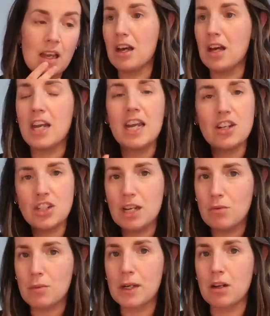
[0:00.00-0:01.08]
And I actually
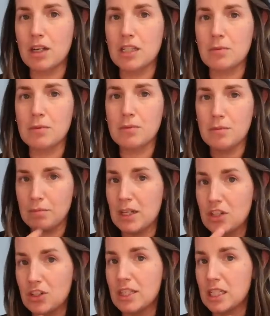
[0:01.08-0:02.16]
had one of my clients
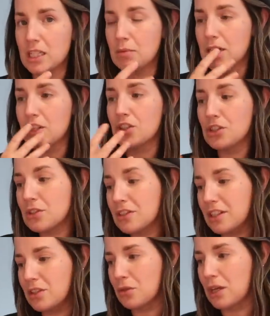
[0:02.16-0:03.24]
mention this to me. And as soon
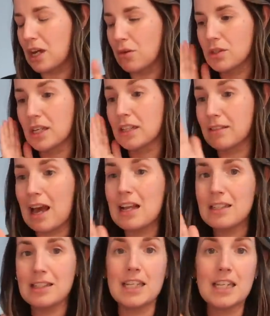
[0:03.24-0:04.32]
as I saw that, I was like,
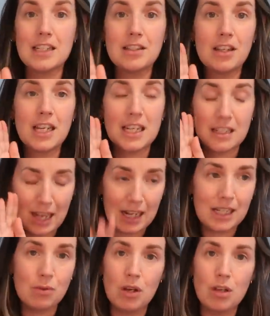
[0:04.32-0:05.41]
that is
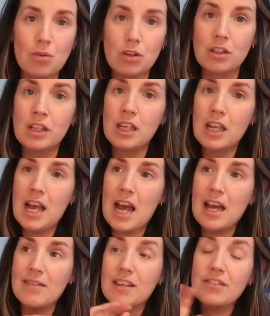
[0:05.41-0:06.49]
exactly I want.
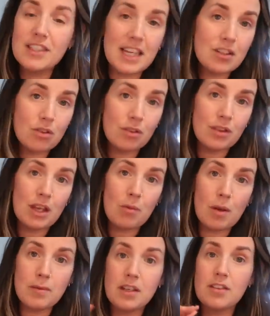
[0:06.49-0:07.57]
And they've said on their
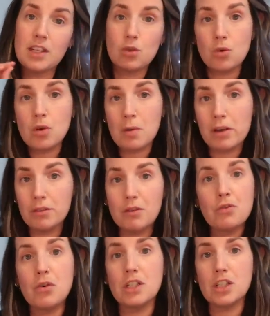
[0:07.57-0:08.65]
website, they talk about if
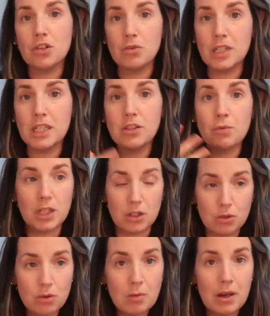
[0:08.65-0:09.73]
you've got additional needs, we
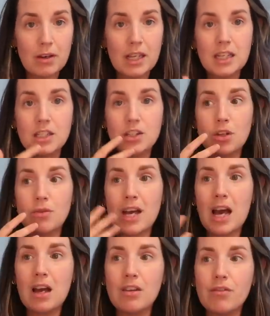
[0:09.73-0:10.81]
can talk about it. And so
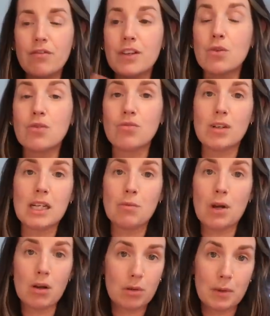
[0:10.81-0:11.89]
that feels really
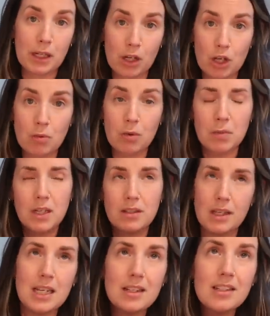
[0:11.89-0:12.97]
welcoming and open,
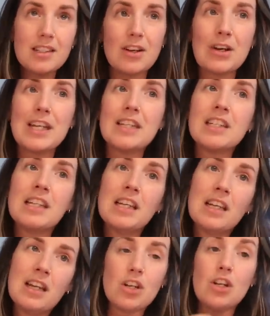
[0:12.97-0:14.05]
because there is a side
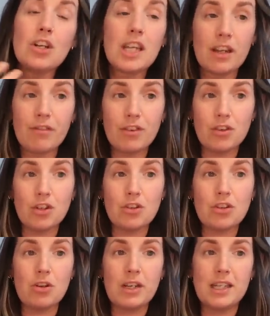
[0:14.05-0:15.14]
to looking for a new
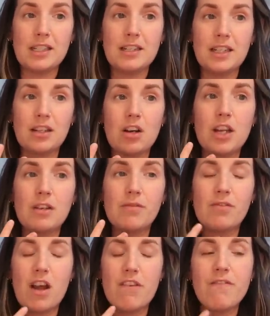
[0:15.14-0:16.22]
childcare setting that
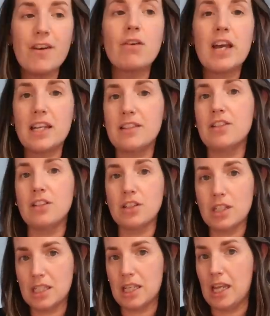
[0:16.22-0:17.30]
I felt
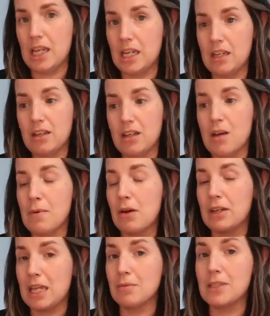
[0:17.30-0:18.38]
hesitant to say
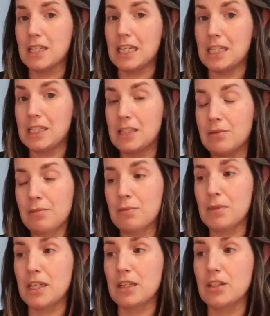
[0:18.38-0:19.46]
about Gabe's needs,
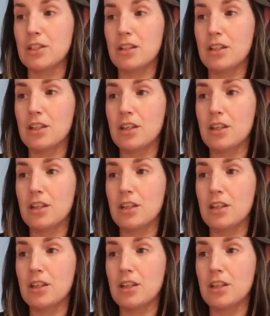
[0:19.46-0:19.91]
because